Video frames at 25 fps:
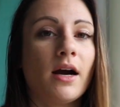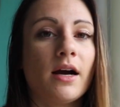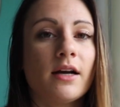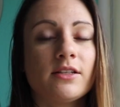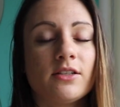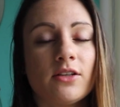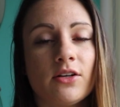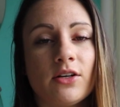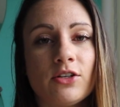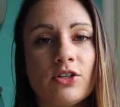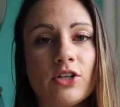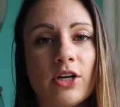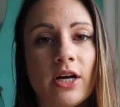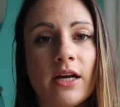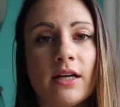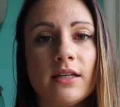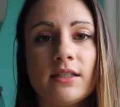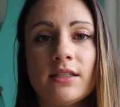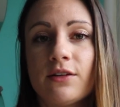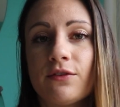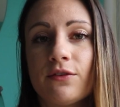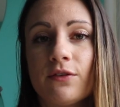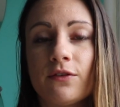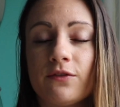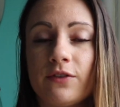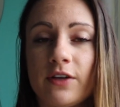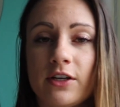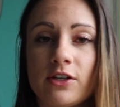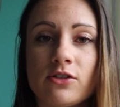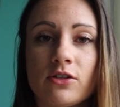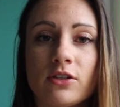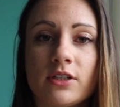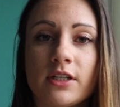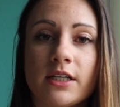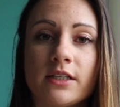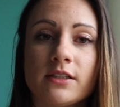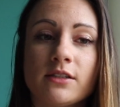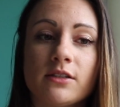I started trying different
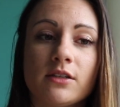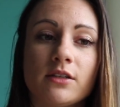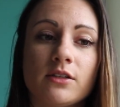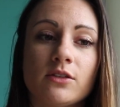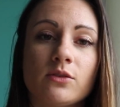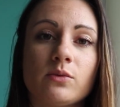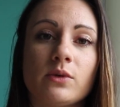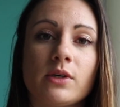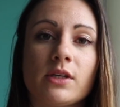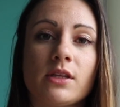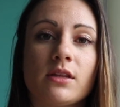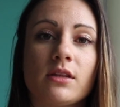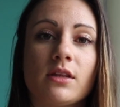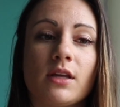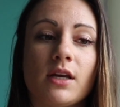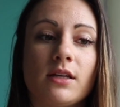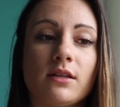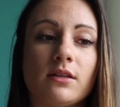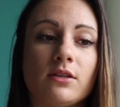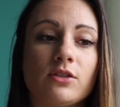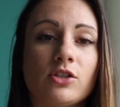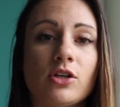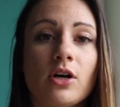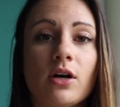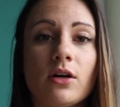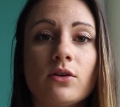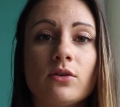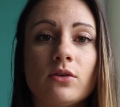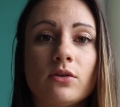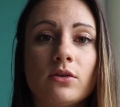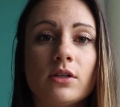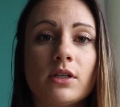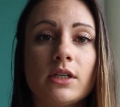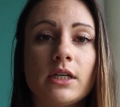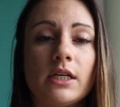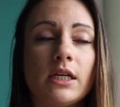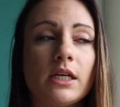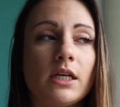facial cleansers with like the
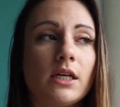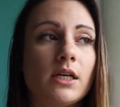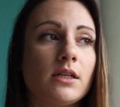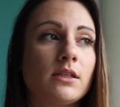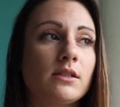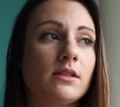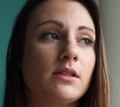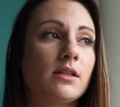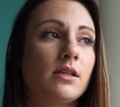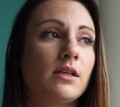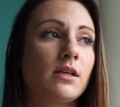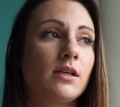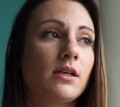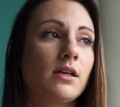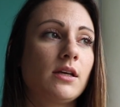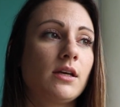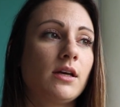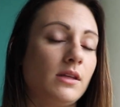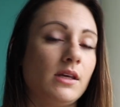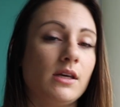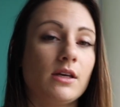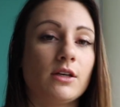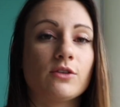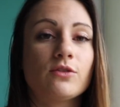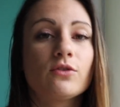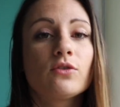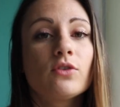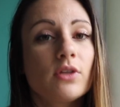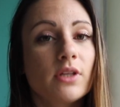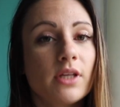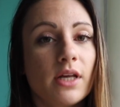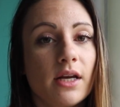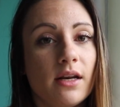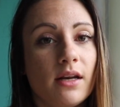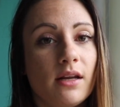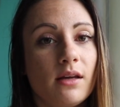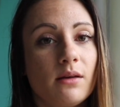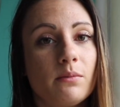charcoal in it, the
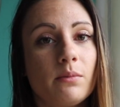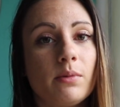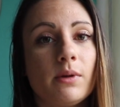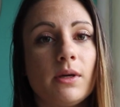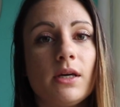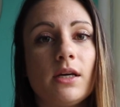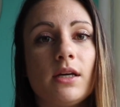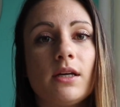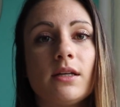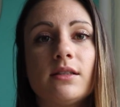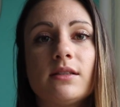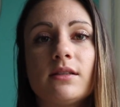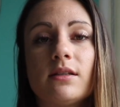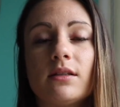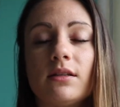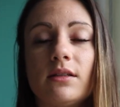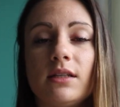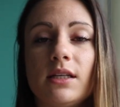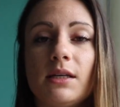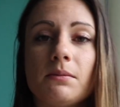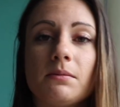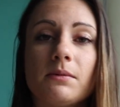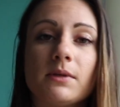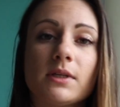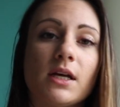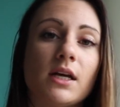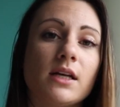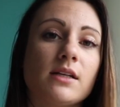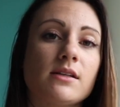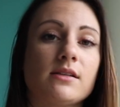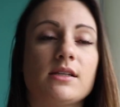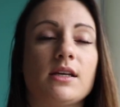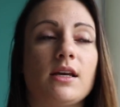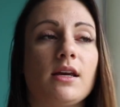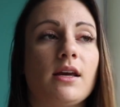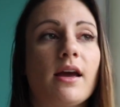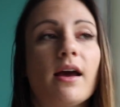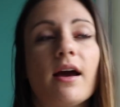exfoliating beads, the deep
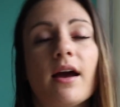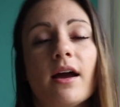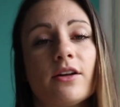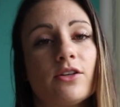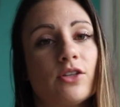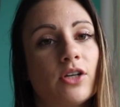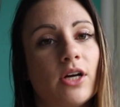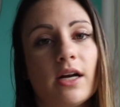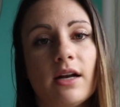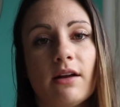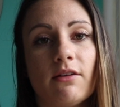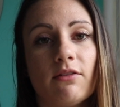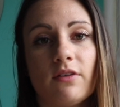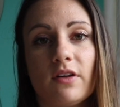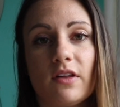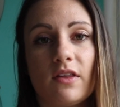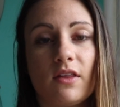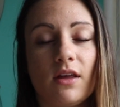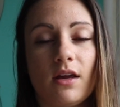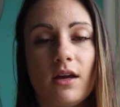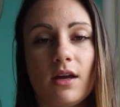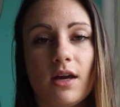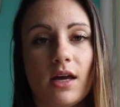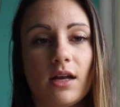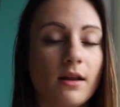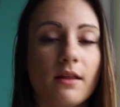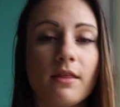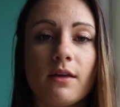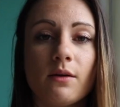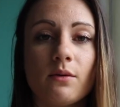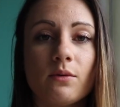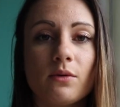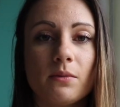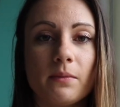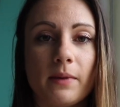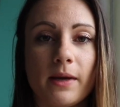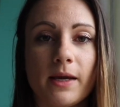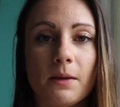cleansing. I tried everything and nothing
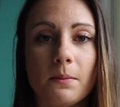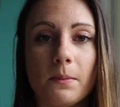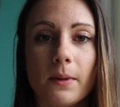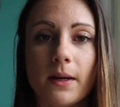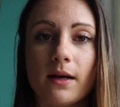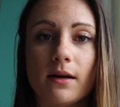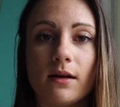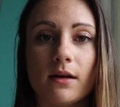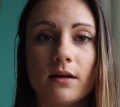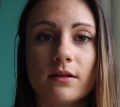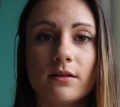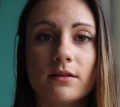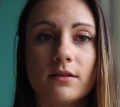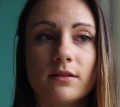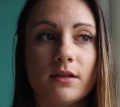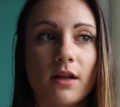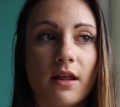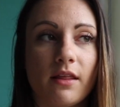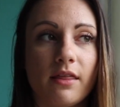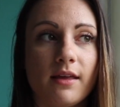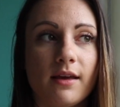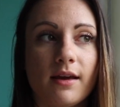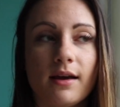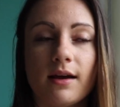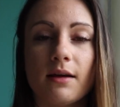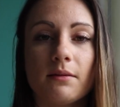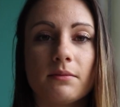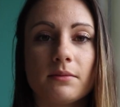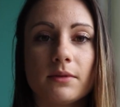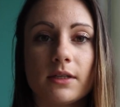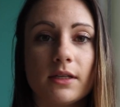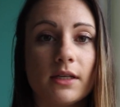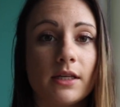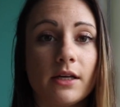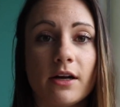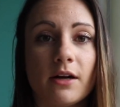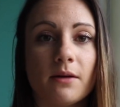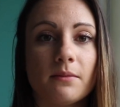would make it better. Nothing helped
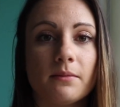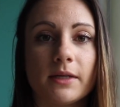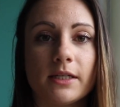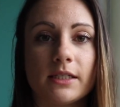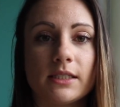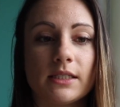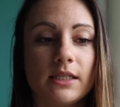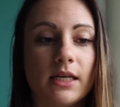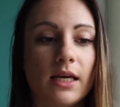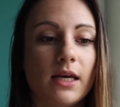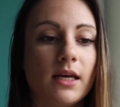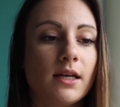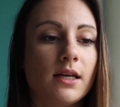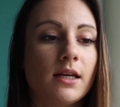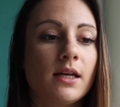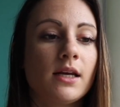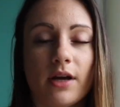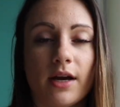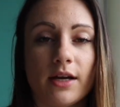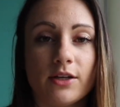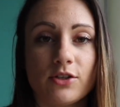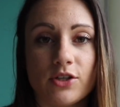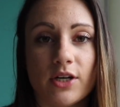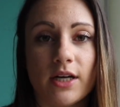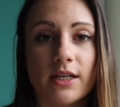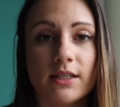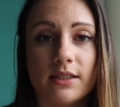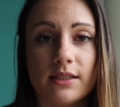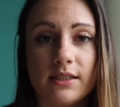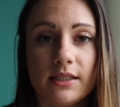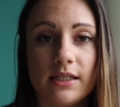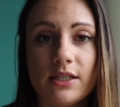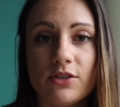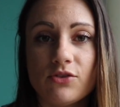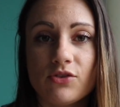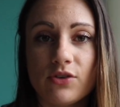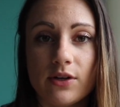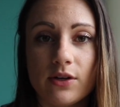clear up my skin. I tried the
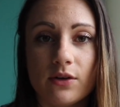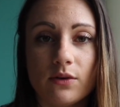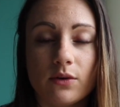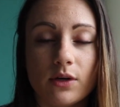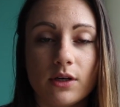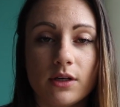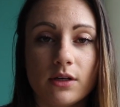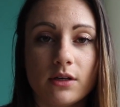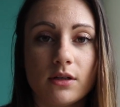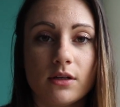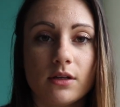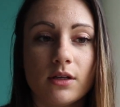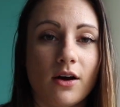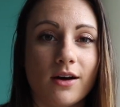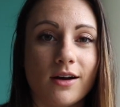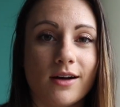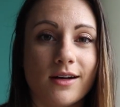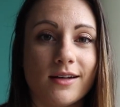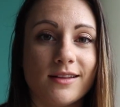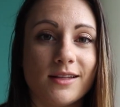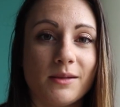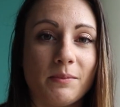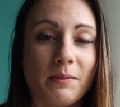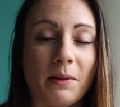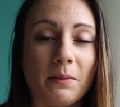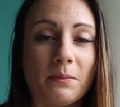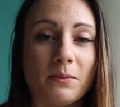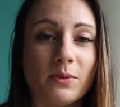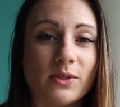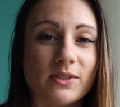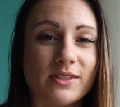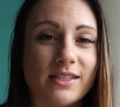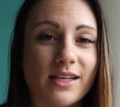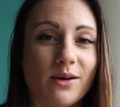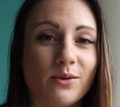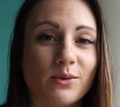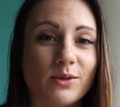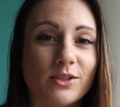tea tree oil on the
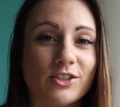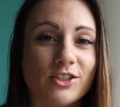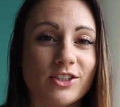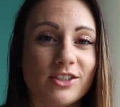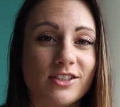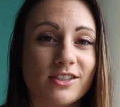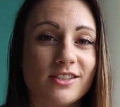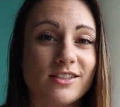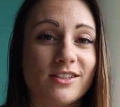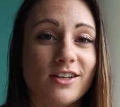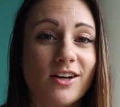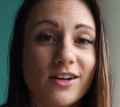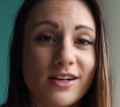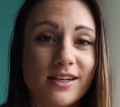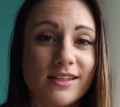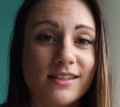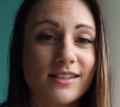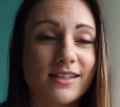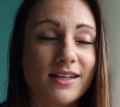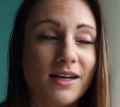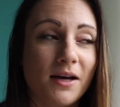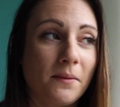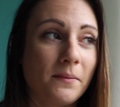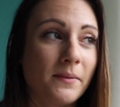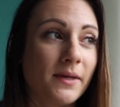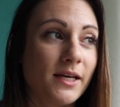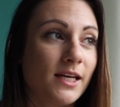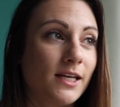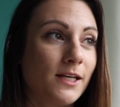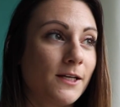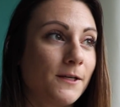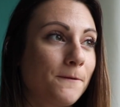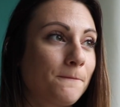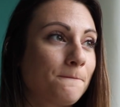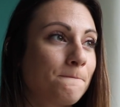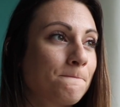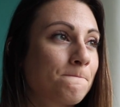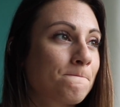pimples that were just starting to come
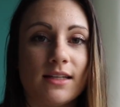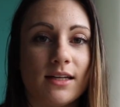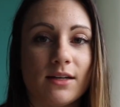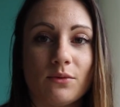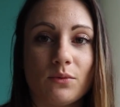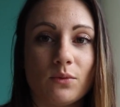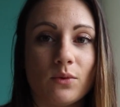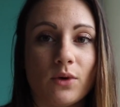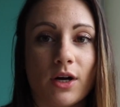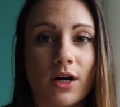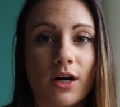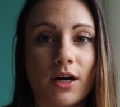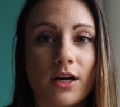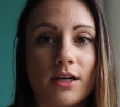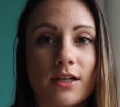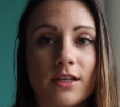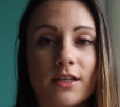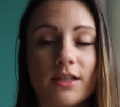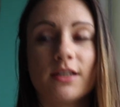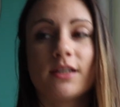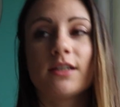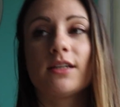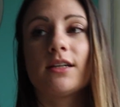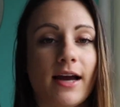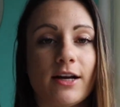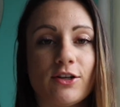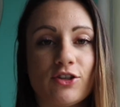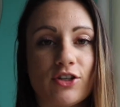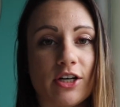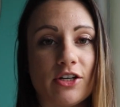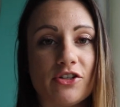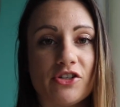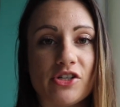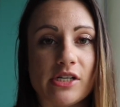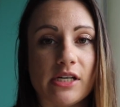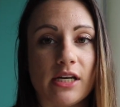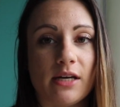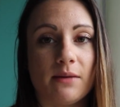in, didn't work. I
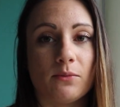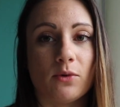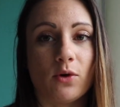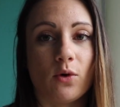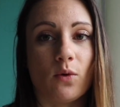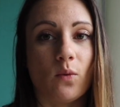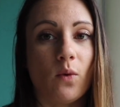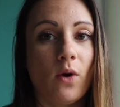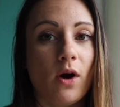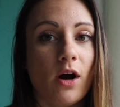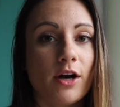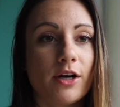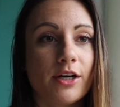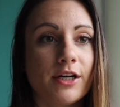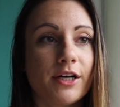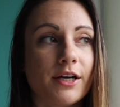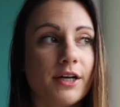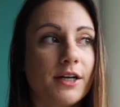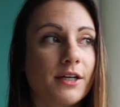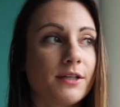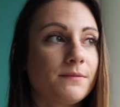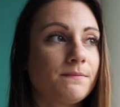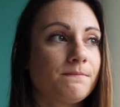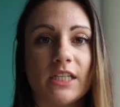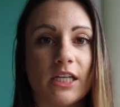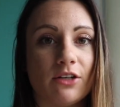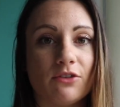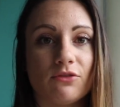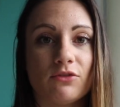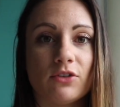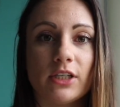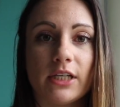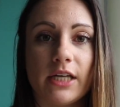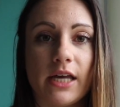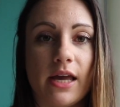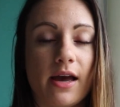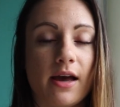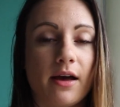tried drinking more water, didn't
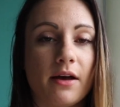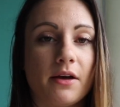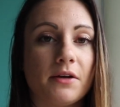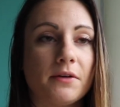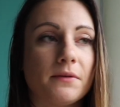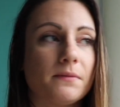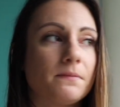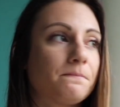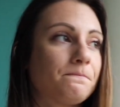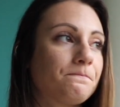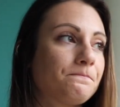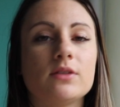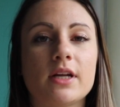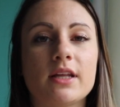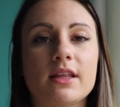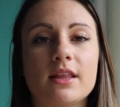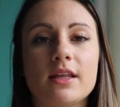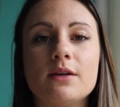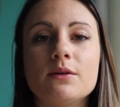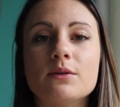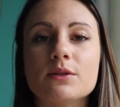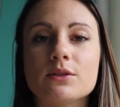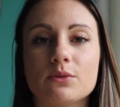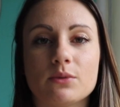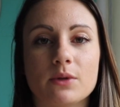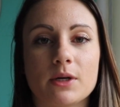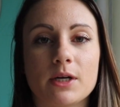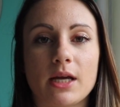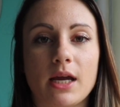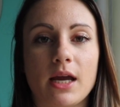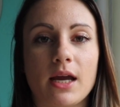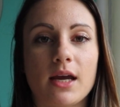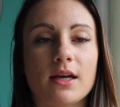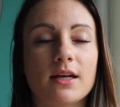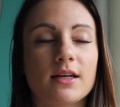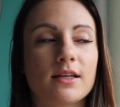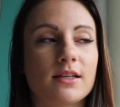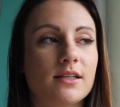really help. Nothing was
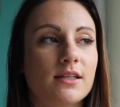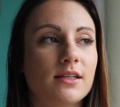working.